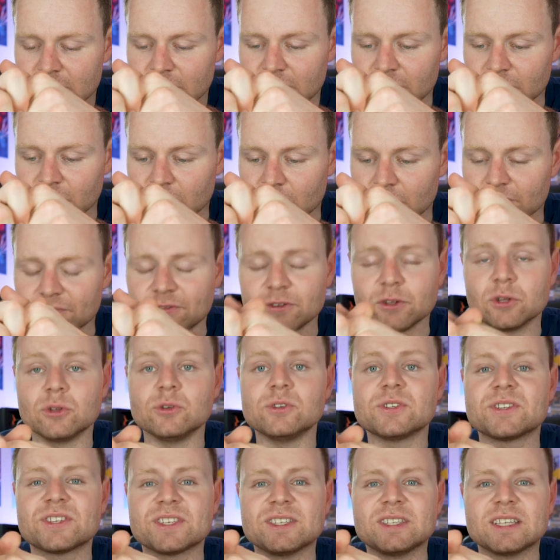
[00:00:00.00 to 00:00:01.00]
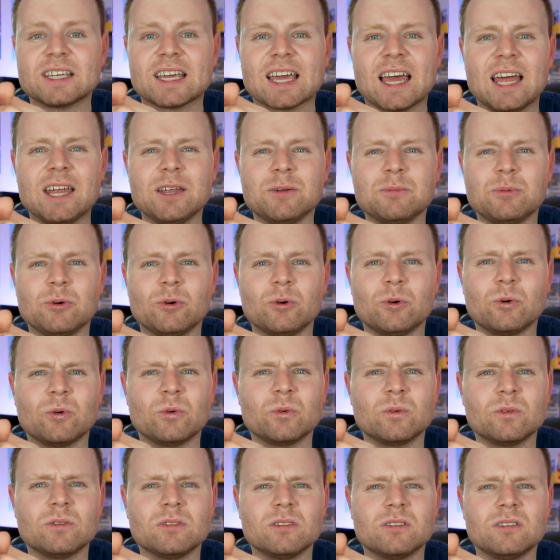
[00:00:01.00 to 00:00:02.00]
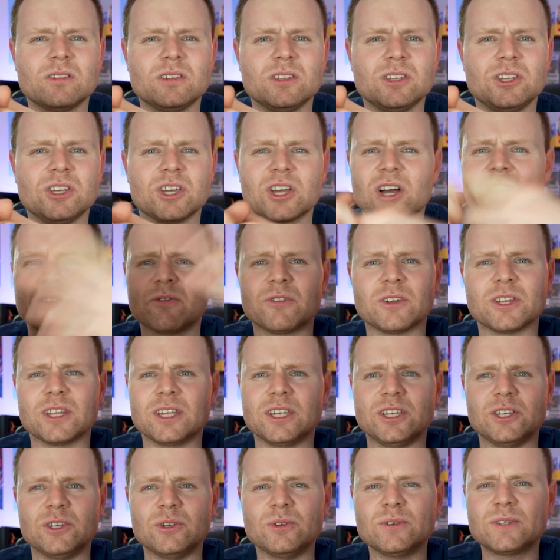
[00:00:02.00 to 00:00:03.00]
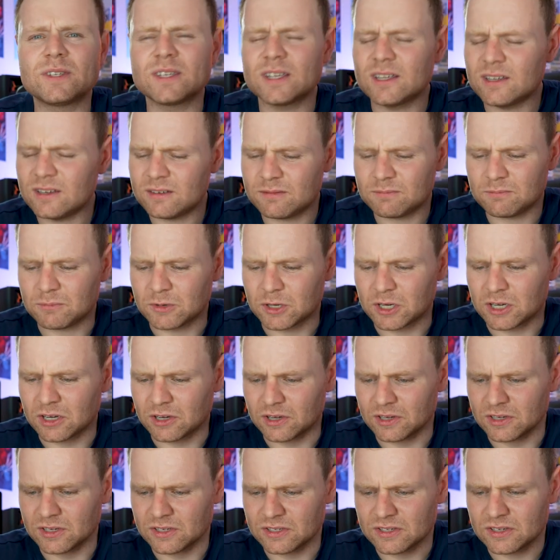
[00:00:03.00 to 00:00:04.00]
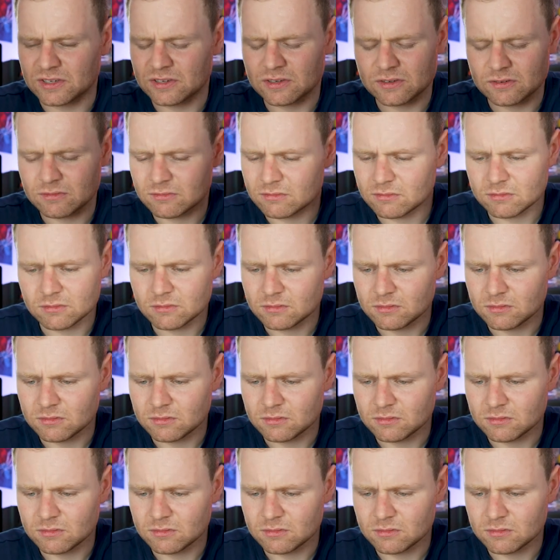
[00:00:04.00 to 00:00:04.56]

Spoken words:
you know, if you're losing the cable, you can't really use it because